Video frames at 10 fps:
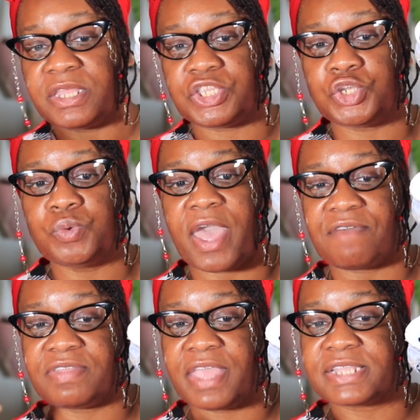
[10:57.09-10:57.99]
into
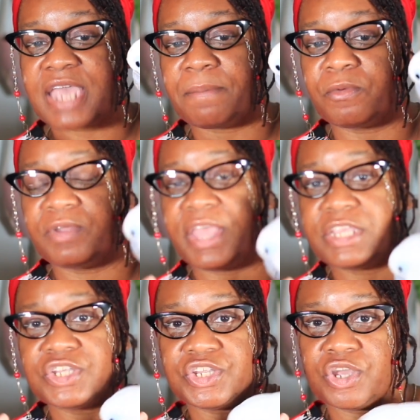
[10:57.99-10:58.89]
having that type of
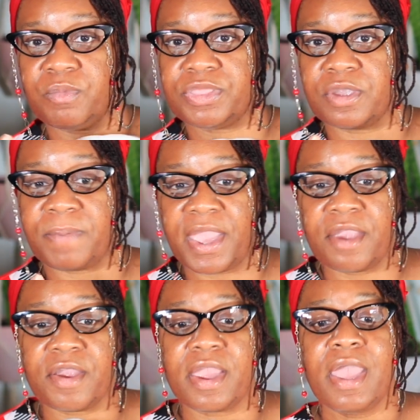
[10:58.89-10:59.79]
relationship with your
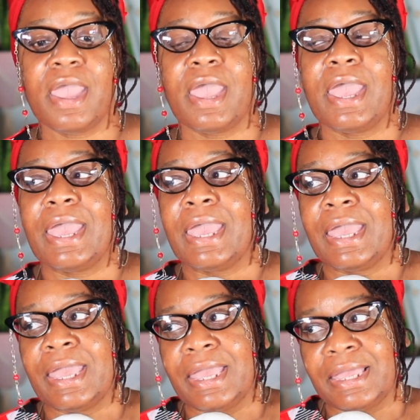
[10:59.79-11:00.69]
parrot.
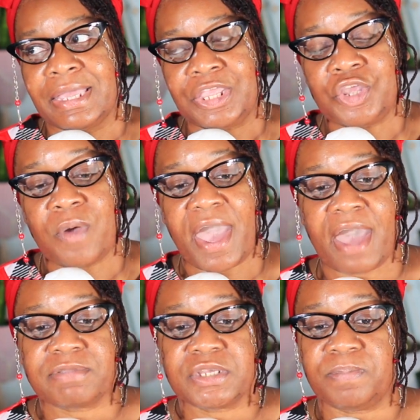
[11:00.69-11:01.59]
You
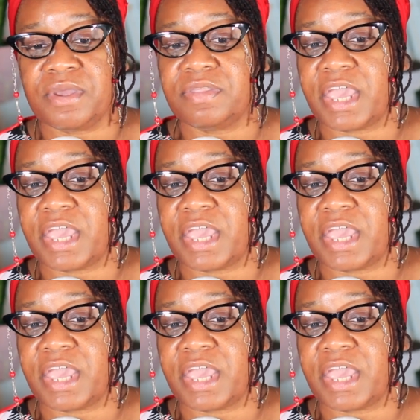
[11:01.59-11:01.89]
have to build